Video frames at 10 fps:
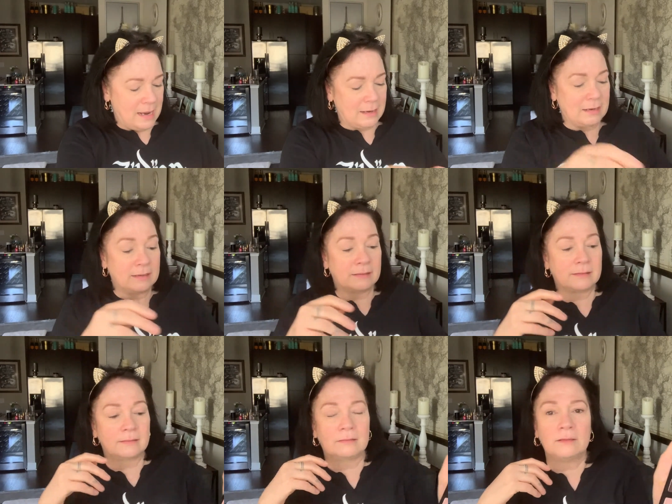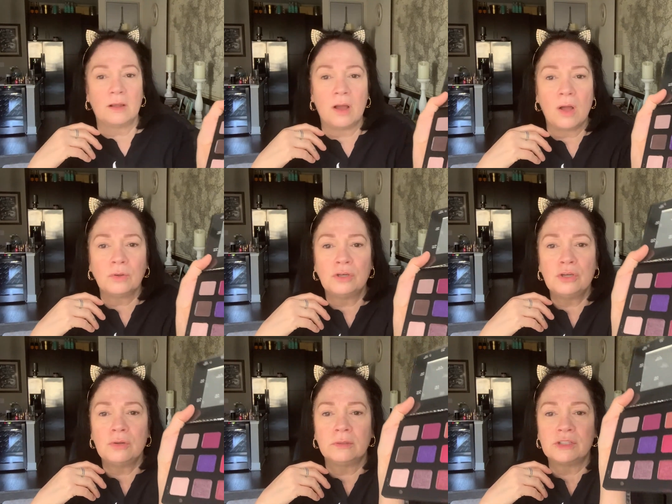It is all
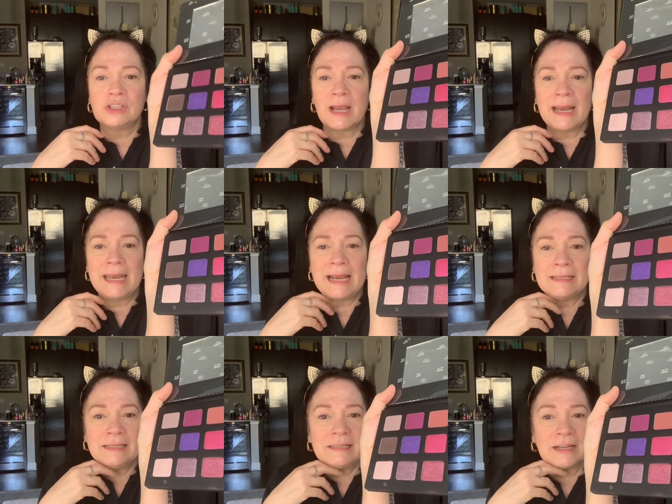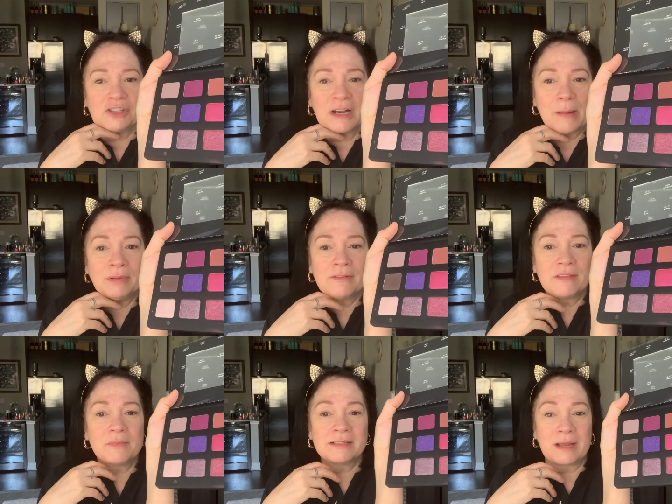new and shiny. I did touch a couple
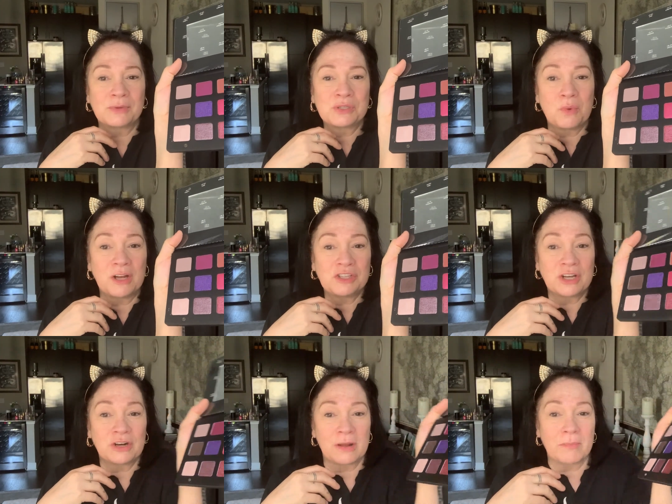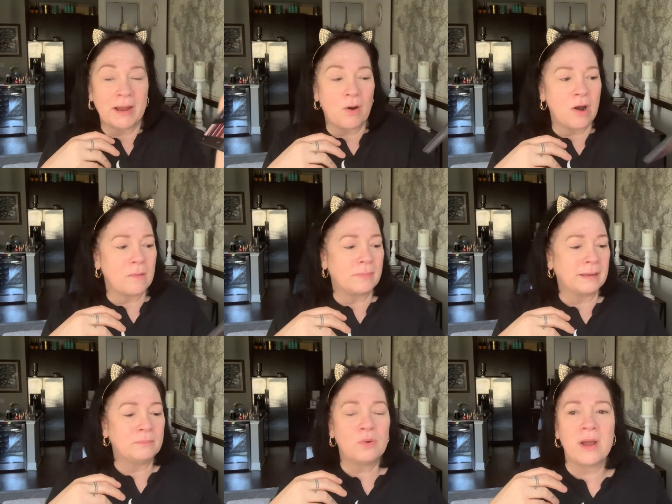of them because I was swatching it on my arm,
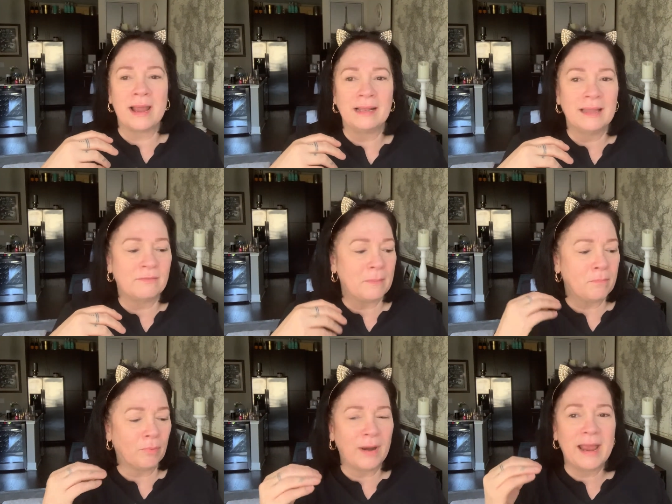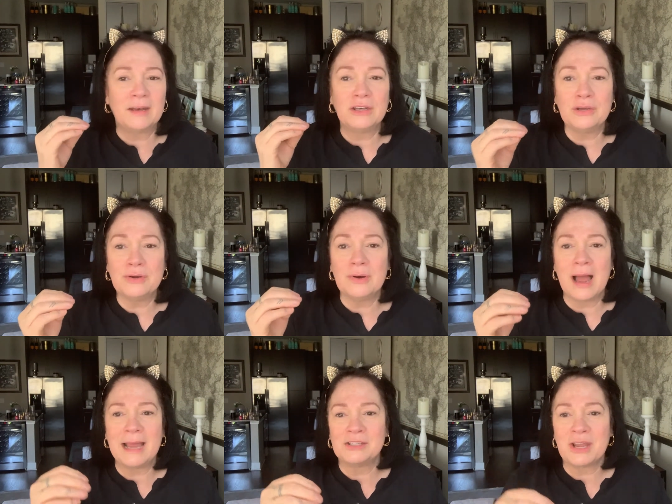but boy, I love a brand new
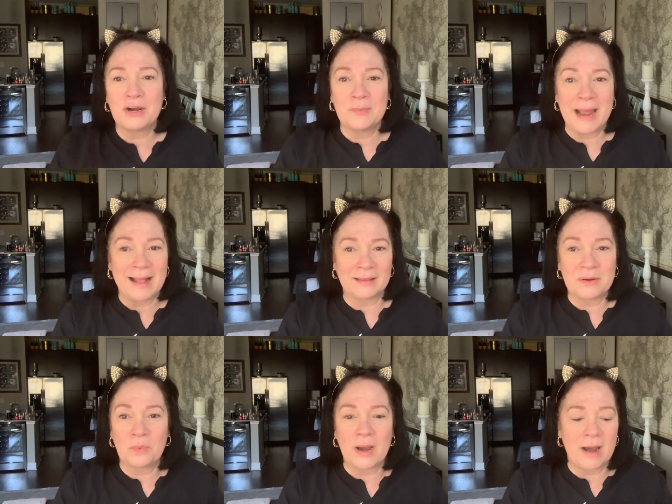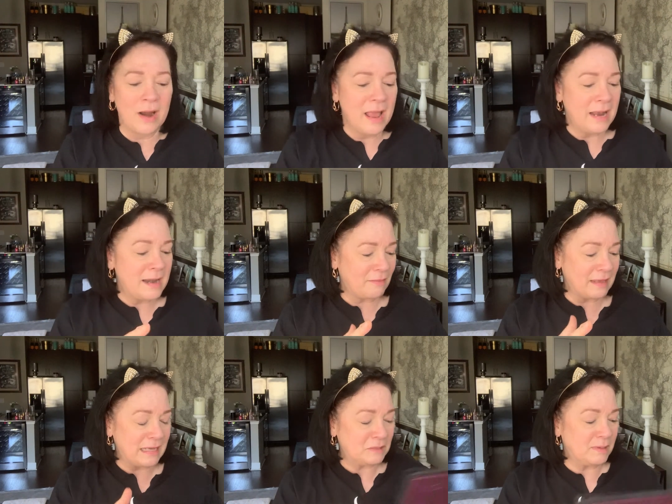eyeshadow palette where
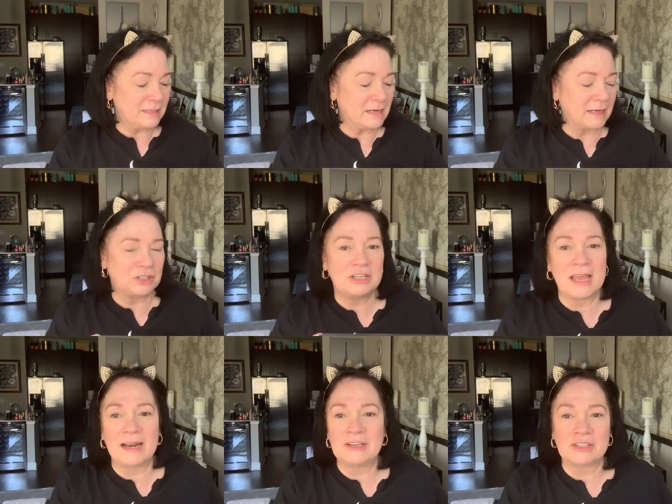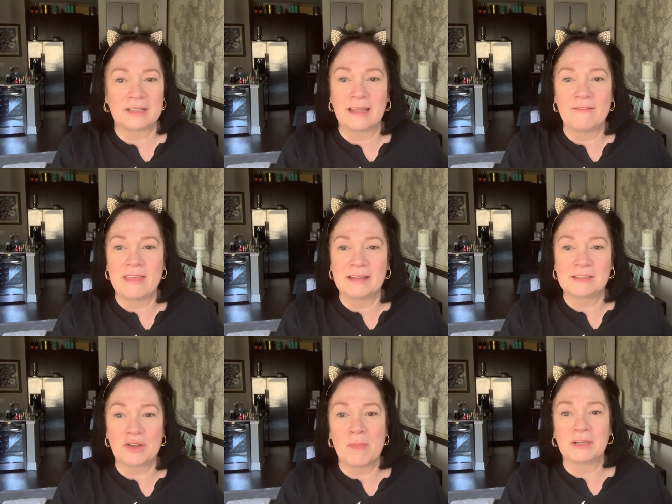nothing has been touched yet. I just love
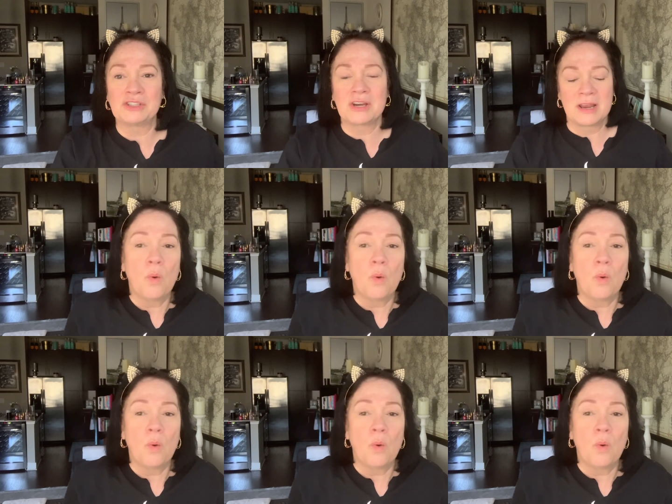that so much.